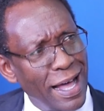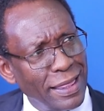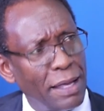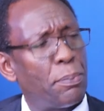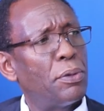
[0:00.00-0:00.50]

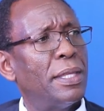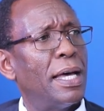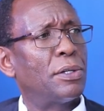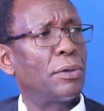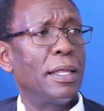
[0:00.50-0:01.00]
and they put
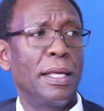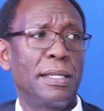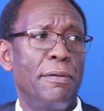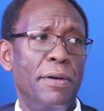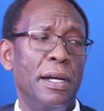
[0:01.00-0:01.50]
that together.
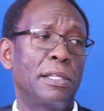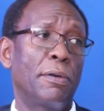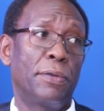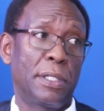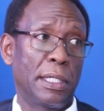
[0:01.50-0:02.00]
It's a very
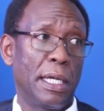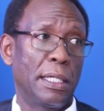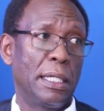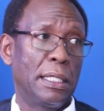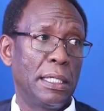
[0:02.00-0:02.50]

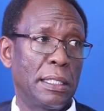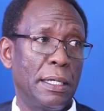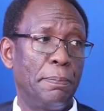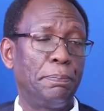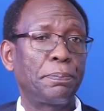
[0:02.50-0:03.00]
sophisticated
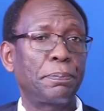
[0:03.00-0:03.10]
system.